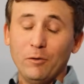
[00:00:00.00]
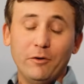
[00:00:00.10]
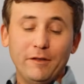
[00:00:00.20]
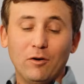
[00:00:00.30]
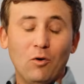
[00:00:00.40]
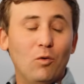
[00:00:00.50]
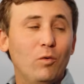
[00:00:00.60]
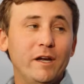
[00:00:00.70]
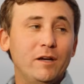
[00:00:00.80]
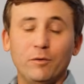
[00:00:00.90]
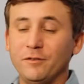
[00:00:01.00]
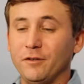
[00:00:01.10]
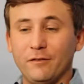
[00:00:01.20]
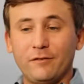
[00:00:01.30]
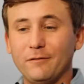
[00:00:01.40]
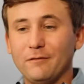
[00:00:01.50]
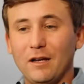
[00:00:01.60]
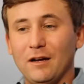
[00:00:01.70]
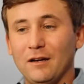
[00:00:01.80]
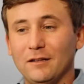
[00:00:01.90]
really the whole week was just
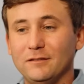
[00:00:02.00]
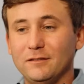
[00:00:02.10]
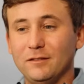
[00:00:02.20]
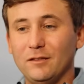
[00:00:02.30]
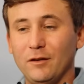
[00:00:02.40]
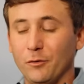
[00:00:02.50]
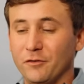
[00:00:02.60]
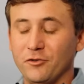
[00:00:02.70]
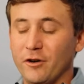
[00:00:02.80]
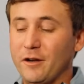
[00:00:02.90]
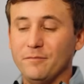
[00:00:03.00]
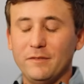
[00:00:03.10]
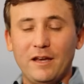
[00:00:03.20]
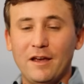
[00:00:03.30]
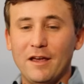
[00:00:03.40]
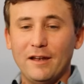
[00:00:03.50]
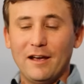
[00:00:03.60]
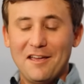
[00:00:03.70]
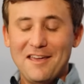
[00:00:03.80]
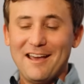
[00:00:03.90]
uh, it was a dream, and
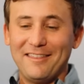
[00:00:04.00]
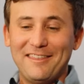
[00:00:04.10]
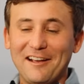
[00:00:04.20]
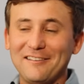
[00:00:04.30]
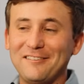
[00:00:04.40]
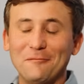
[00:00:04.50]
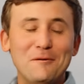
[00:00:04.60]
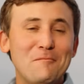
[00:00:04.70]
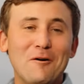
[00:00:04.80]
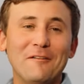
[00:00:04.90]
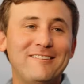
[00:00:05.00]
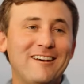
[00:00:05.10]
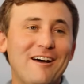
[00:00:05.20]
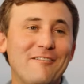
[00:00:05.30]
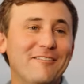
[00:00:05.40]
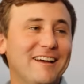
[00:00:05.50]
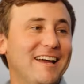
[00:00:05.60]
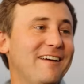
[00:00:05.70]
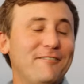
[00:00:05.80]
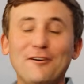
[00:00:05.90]
I, I think I tell people all the time,
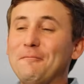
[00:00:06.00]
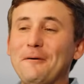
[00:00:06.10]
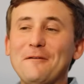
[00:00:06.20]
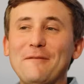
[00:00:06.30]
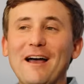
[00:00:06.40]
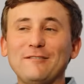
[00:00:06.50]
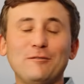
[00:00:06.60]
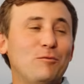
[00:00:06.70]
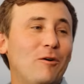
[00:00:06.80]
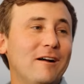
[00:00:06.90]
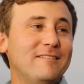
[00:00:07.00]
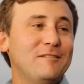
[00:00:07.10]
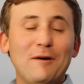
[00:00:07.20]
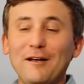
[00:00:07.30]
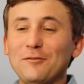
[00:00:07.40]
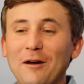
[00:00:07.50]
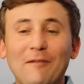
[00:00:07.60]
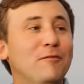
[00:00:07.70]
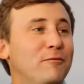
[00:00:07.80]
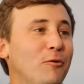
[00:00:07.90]
if you're gonna play the Masters once, you might as well
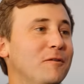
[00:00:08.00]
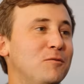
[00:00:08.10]
have the full